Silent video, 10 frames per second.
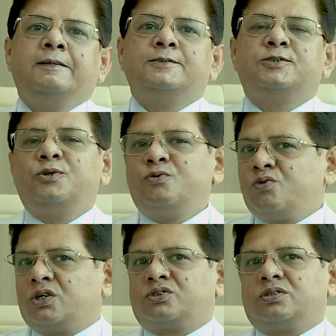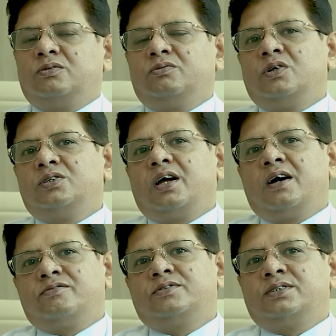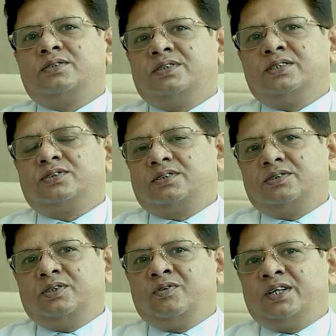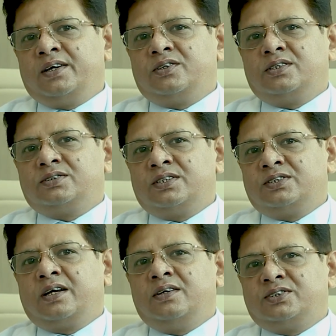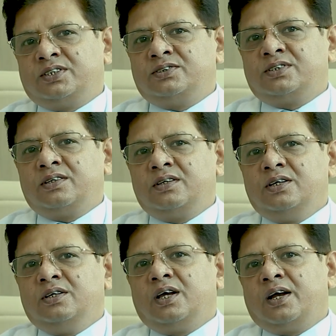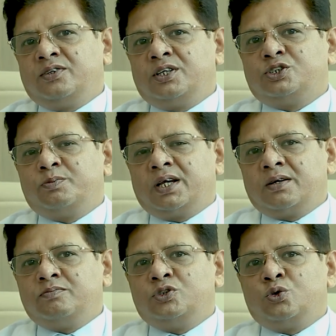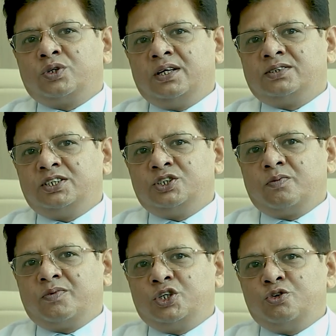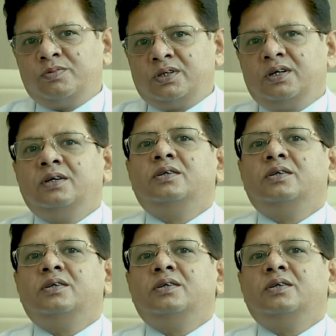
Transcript: So what after this you will get the surgical excision, either it's become total excision of tumor,